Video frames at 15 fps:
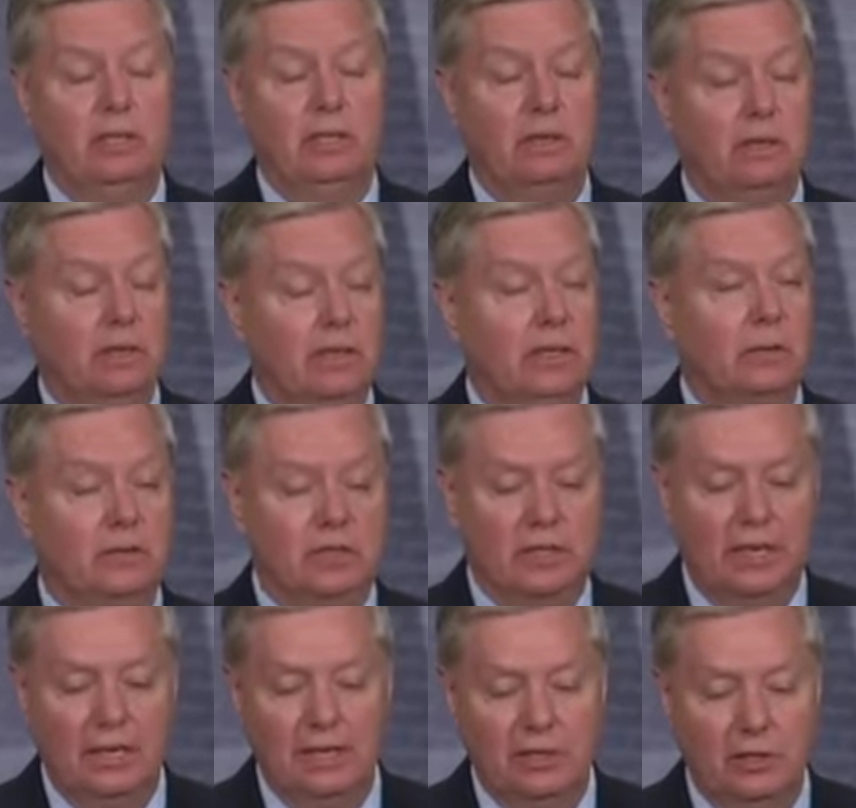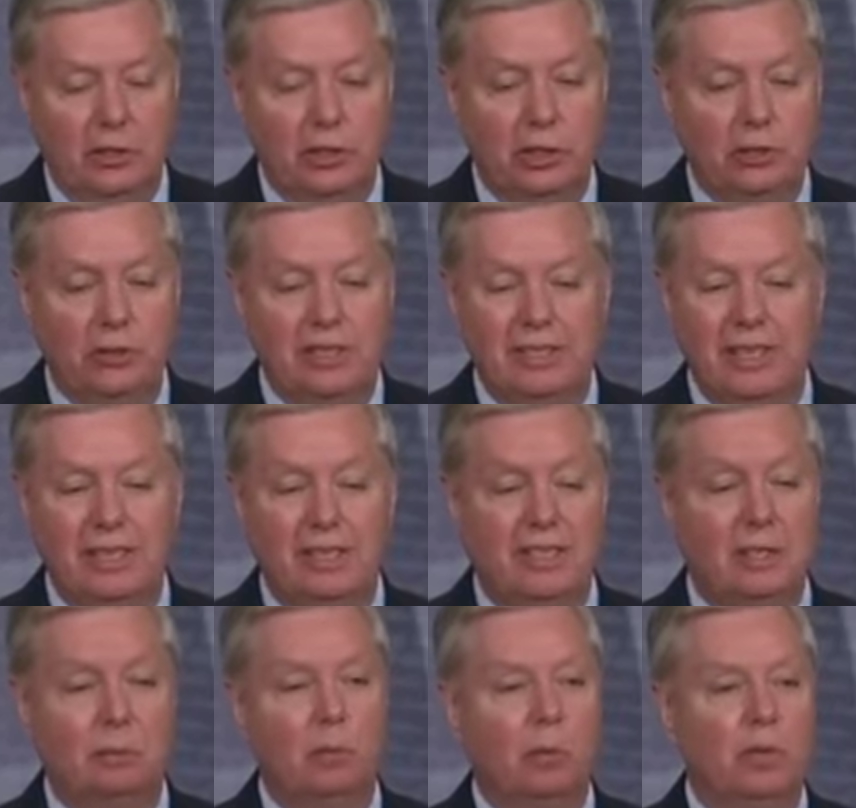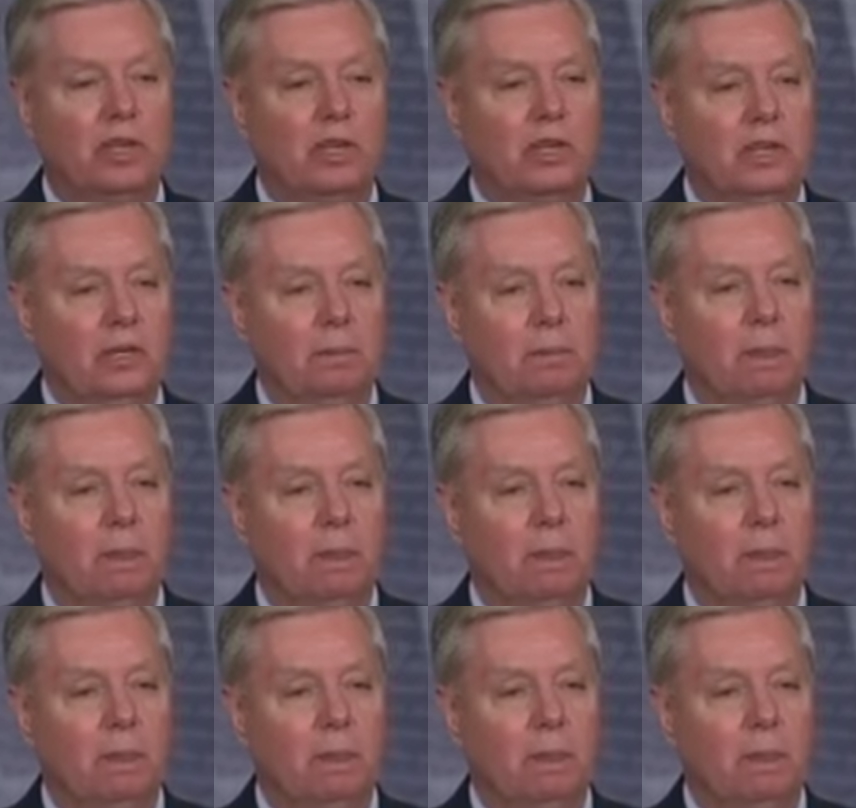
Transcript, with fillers: or legal status, aren't you enticing more to come?